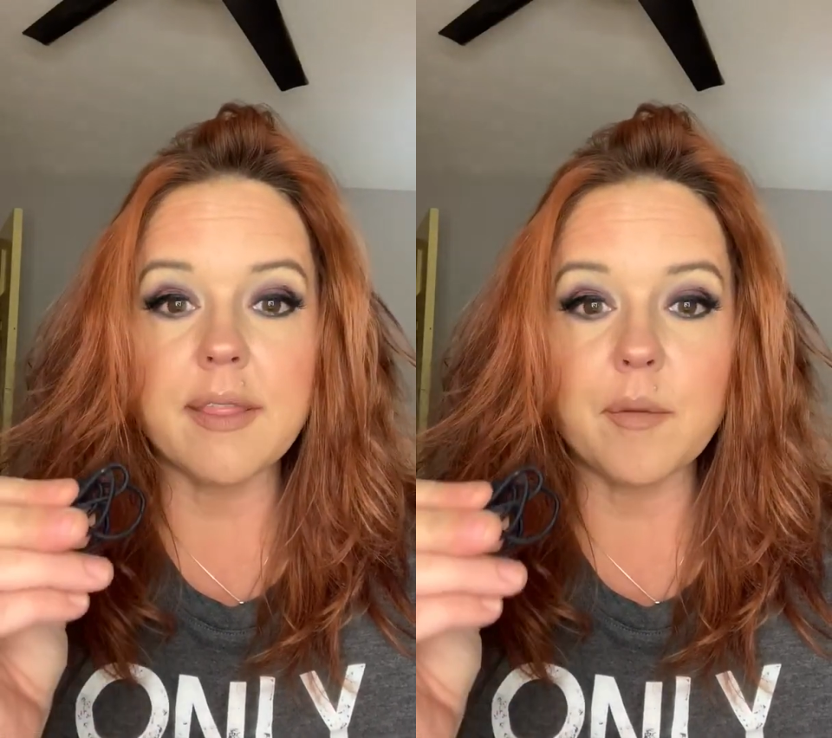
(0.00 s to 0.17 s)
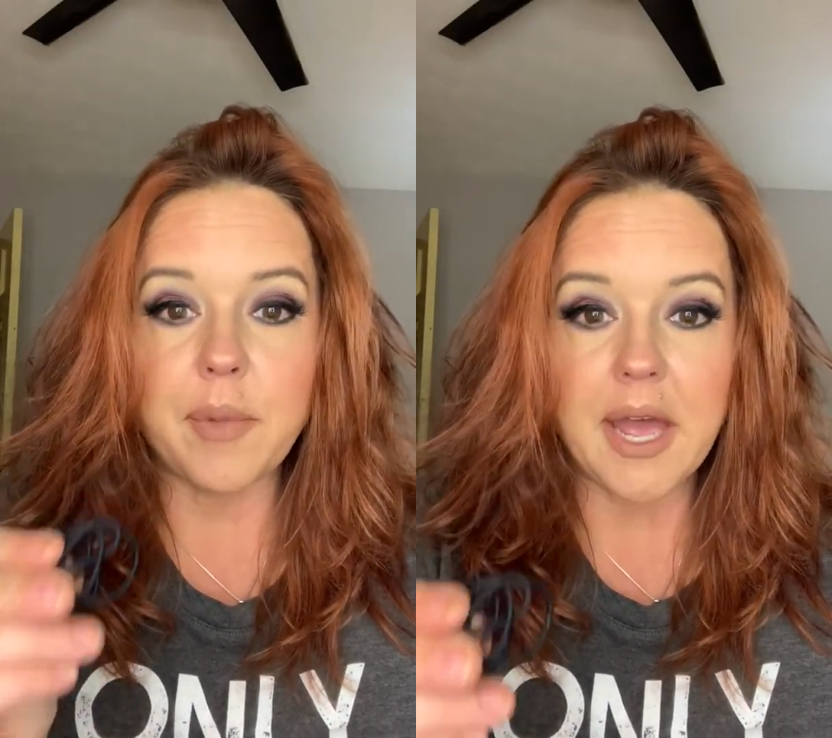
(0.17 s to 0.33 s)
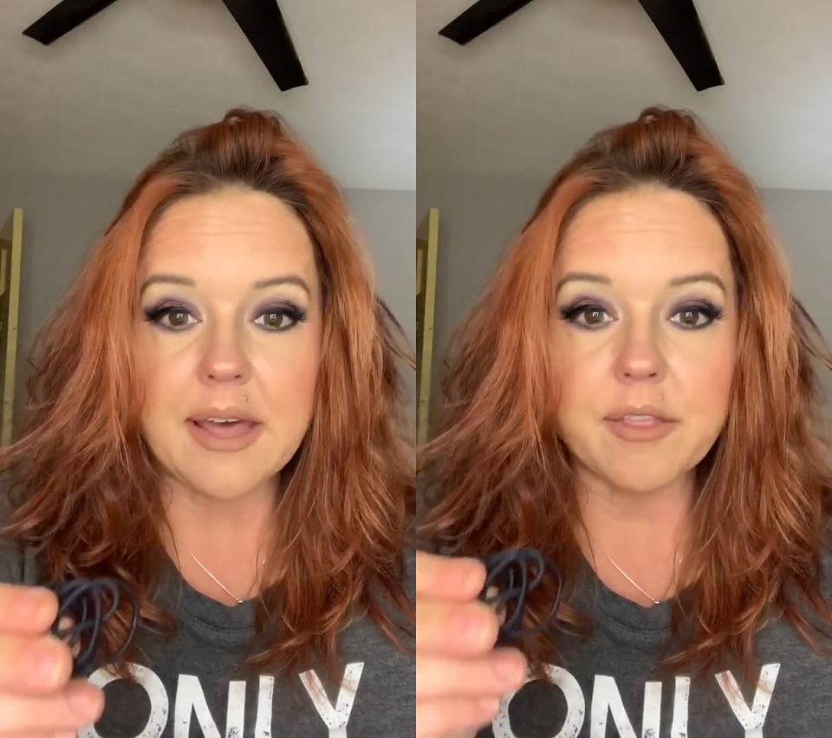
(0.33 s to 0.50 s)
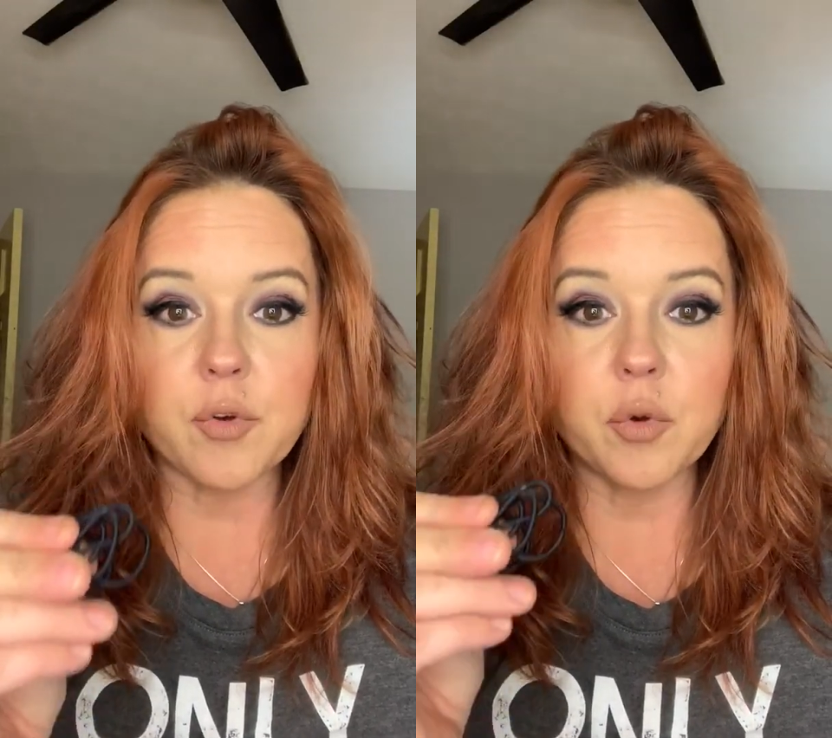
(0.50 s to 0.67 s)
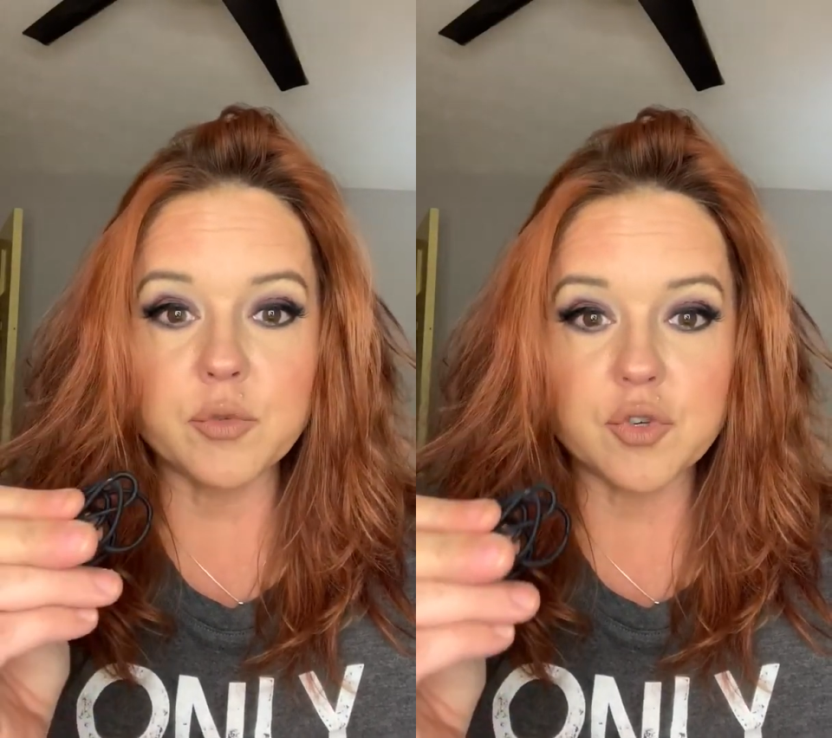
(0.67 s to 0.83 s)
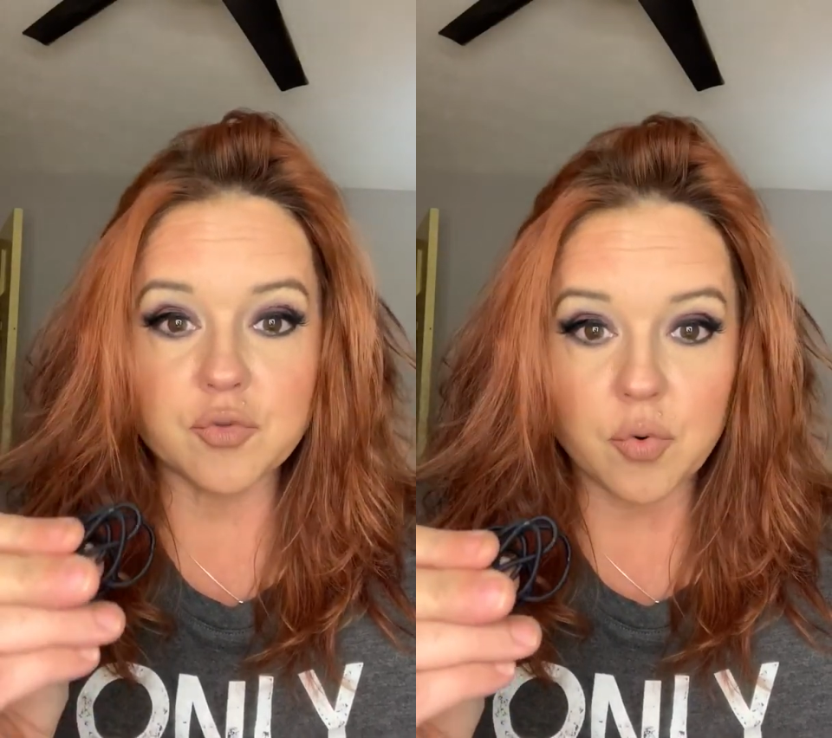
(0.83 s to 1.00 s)
the
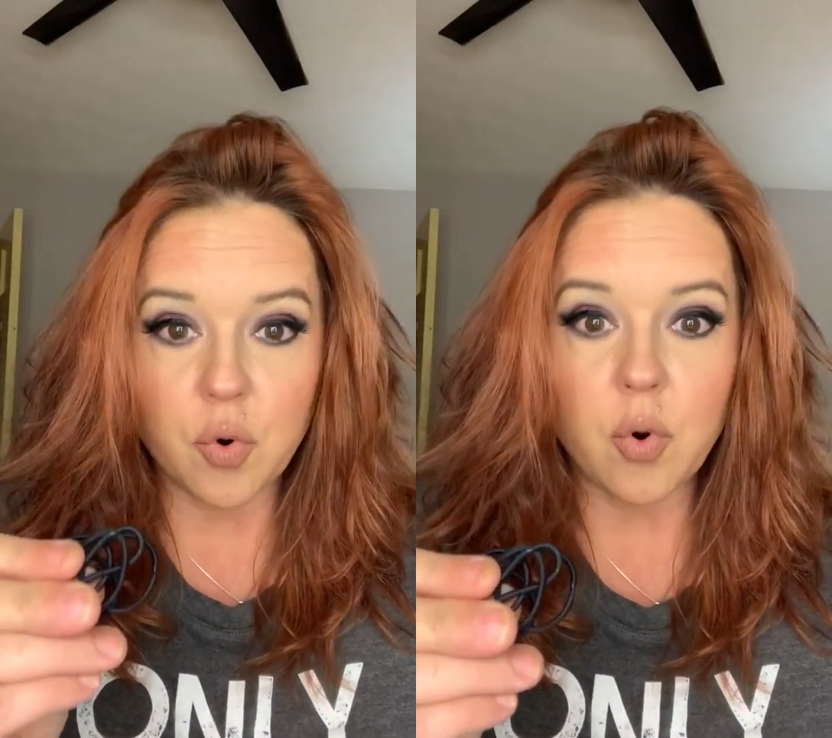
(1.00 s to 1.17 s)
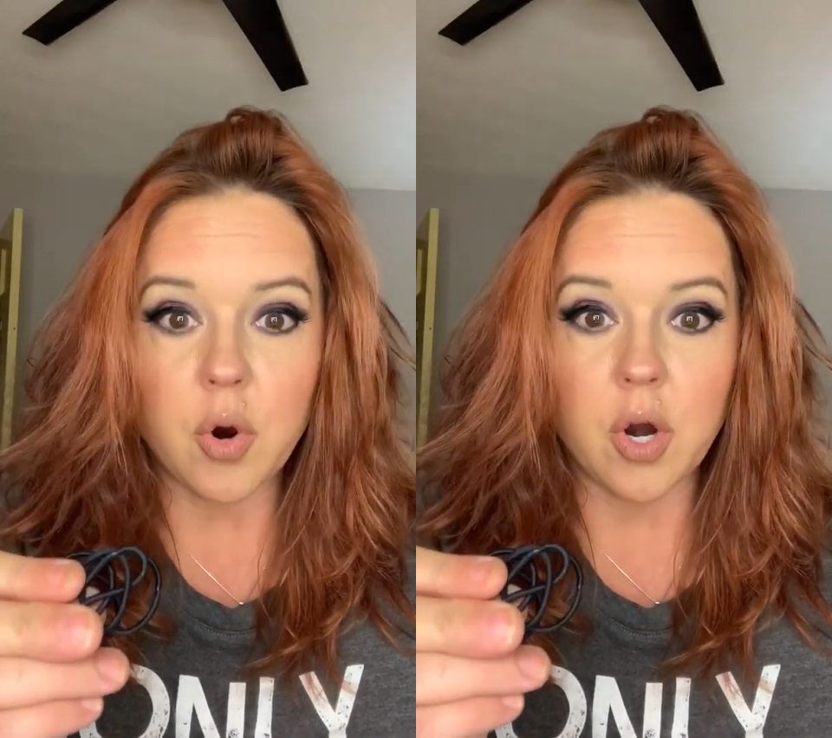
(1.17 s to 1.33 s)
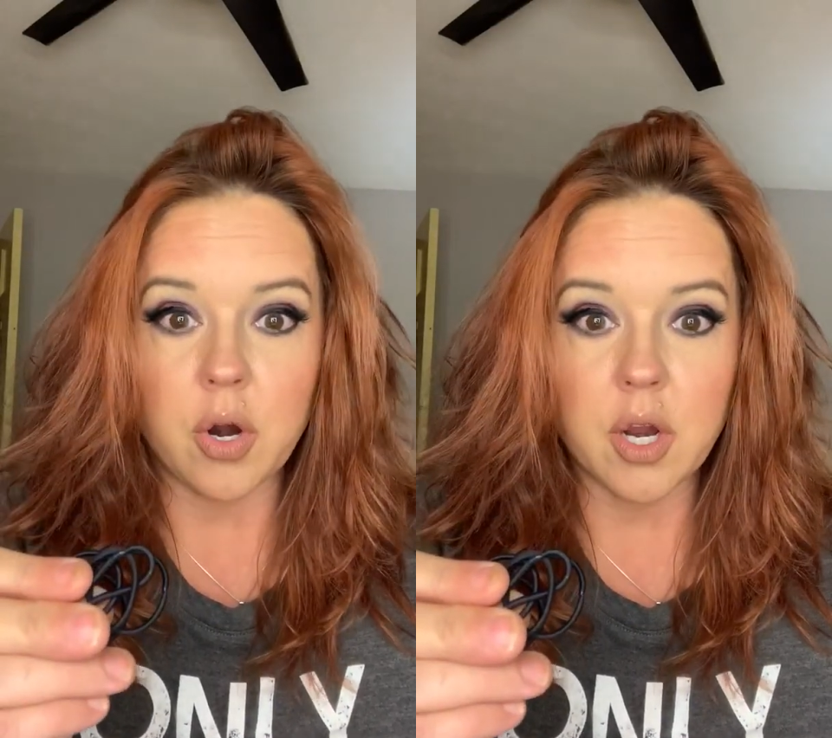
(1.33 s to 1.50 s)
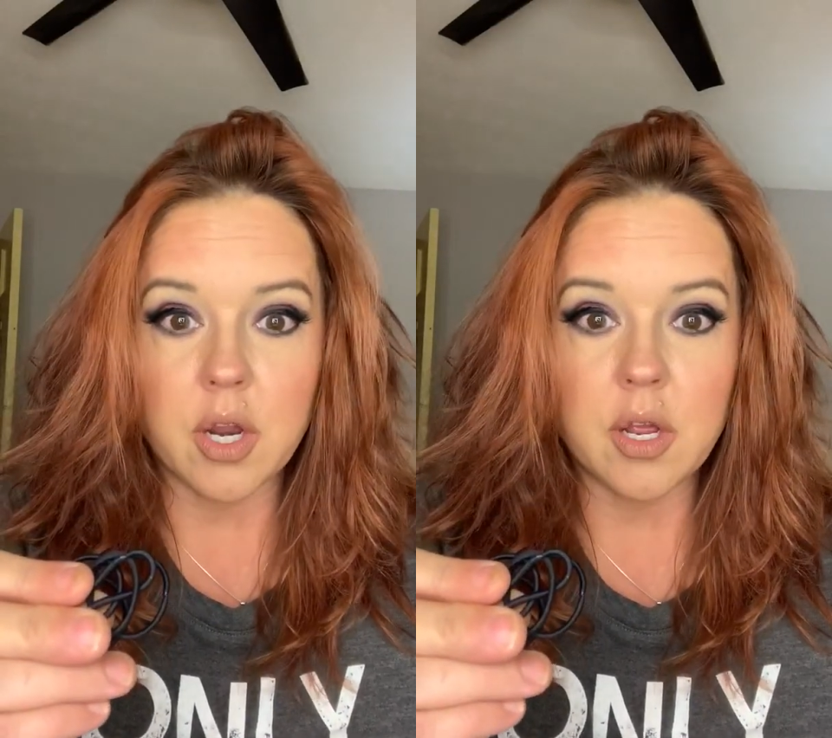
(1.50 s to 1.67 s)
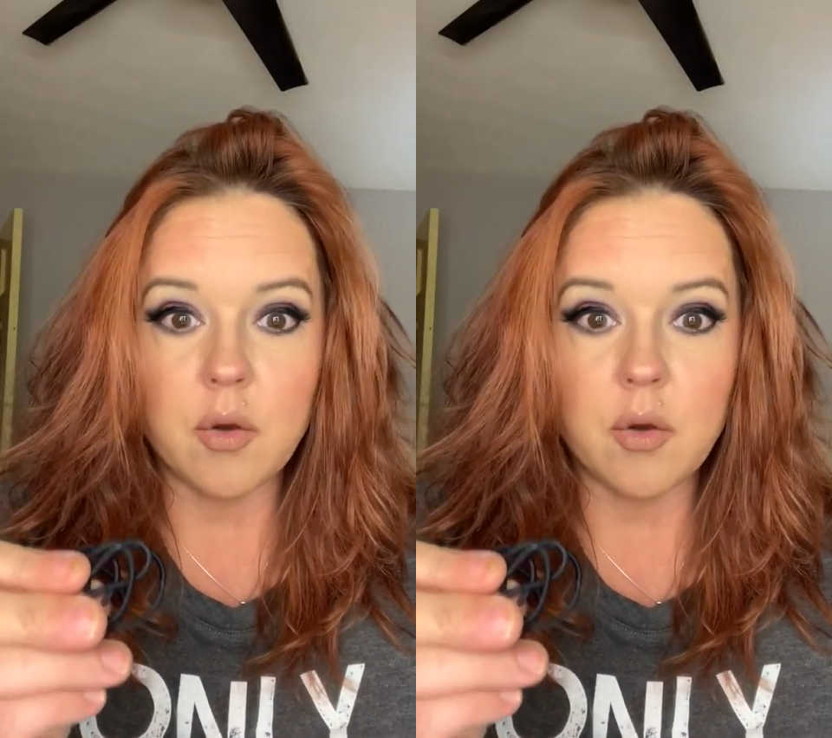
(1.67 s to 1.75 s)
bathroom drawer